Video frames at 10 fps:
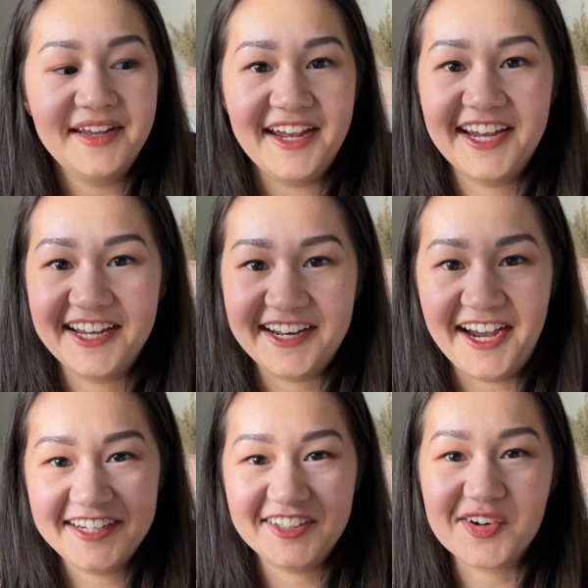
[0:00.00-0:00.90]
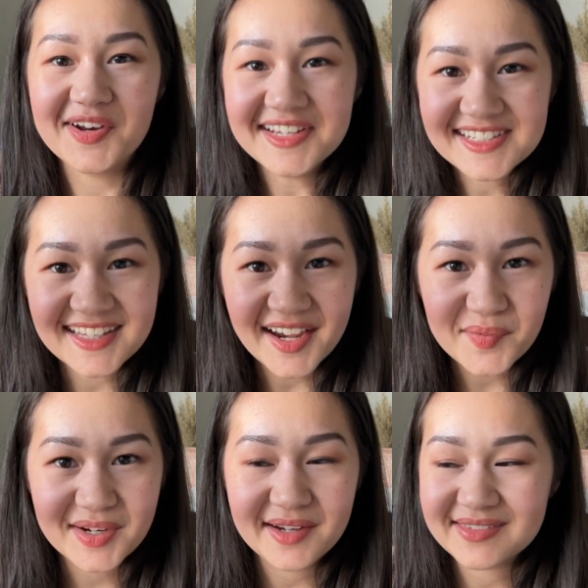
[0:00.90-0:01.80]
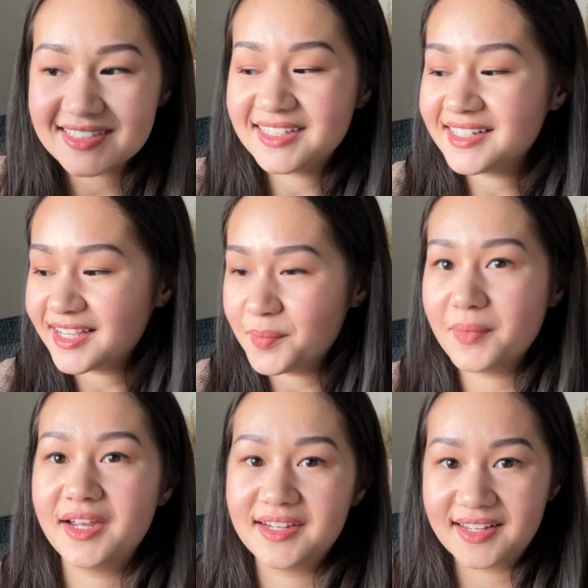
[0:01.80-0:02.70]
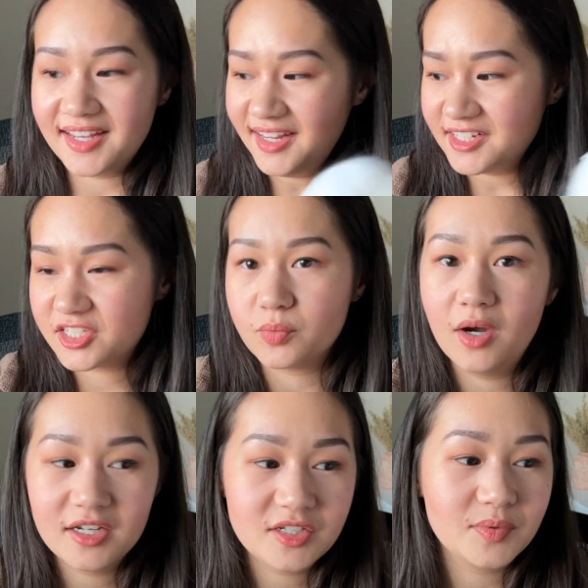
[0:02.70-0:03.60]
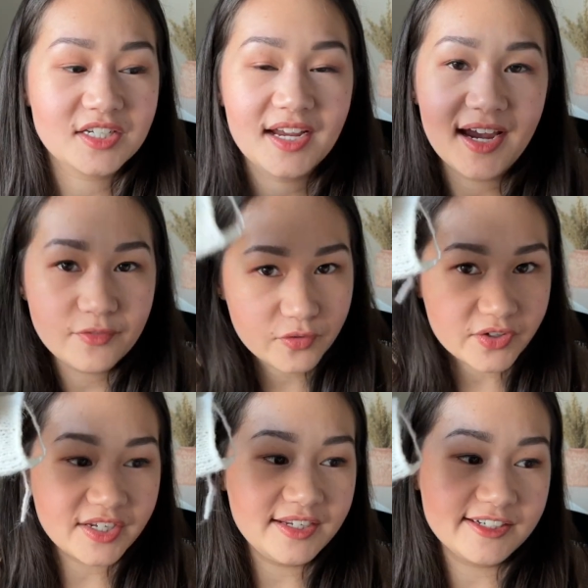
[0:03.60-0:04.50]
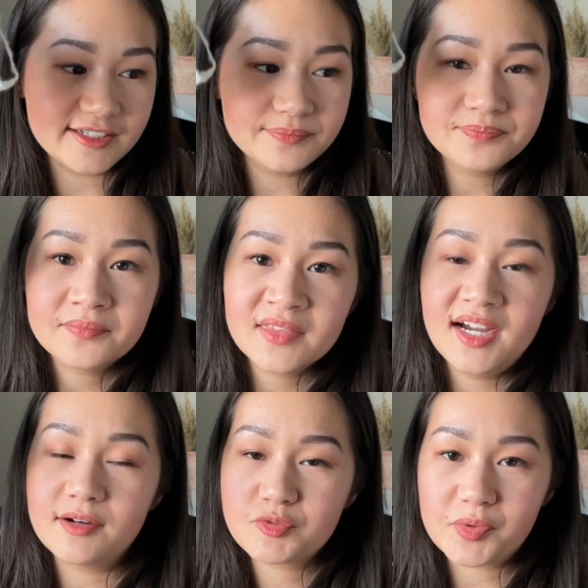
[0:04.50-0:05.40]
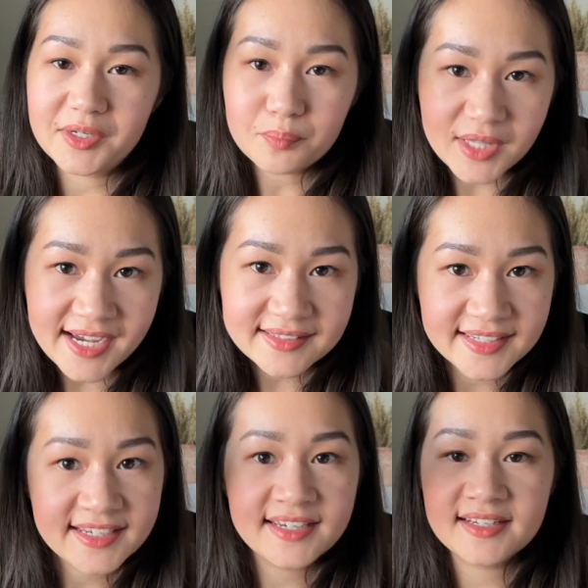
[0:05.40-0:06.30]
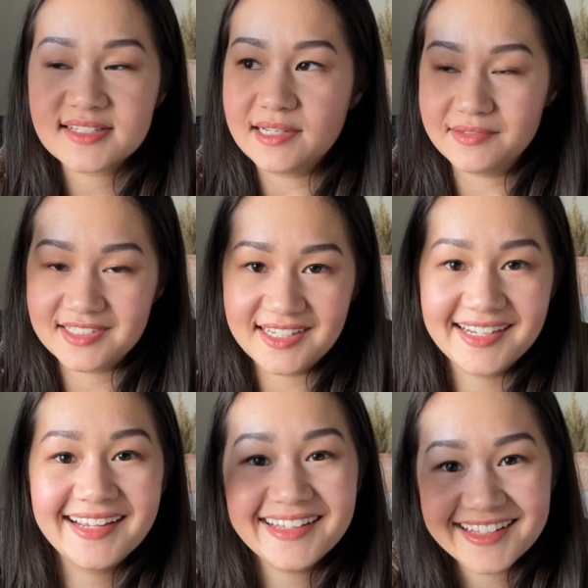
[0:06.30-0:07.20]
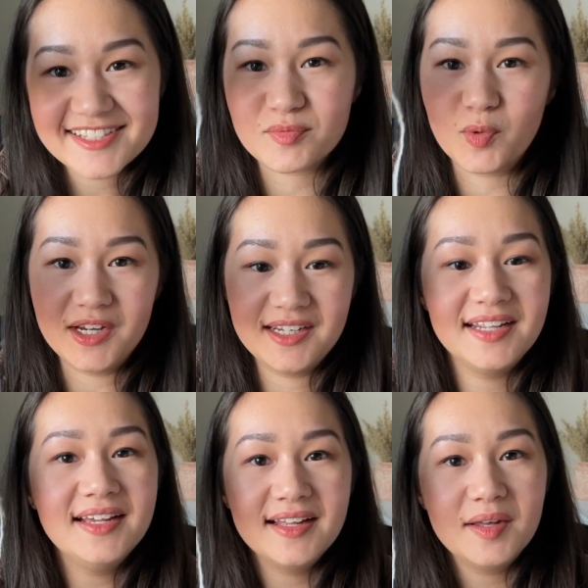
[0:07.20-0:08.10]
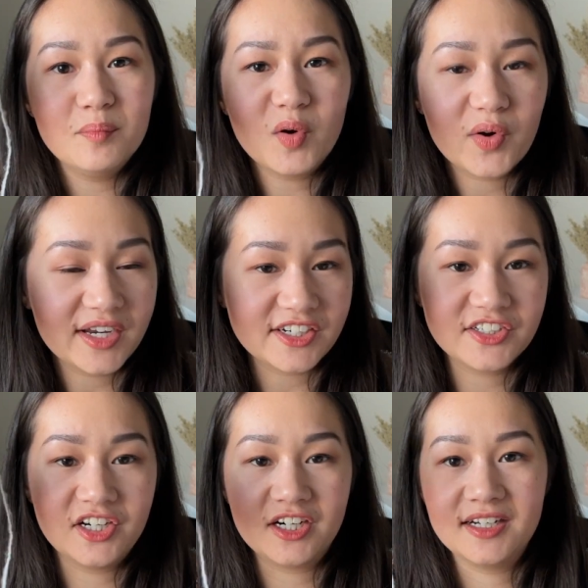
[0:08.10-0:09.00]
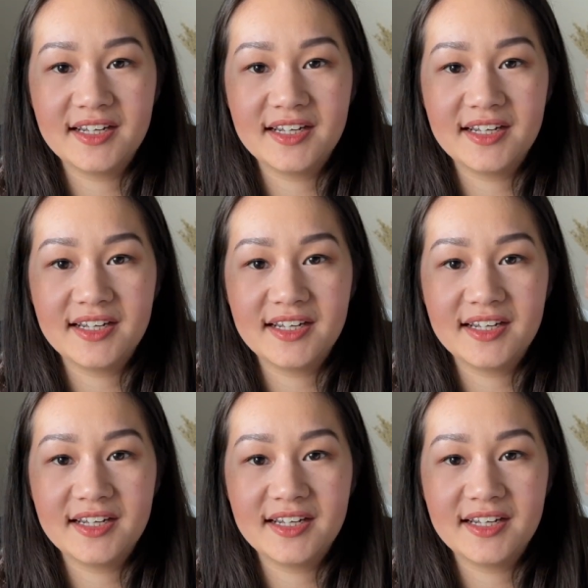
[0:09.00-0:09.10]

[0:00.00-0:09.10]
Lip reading: And I noticed that when I was knitting up my gauge swatch, which I have over here. I was wearing black leggings, I was knitting in this white mohair yarn,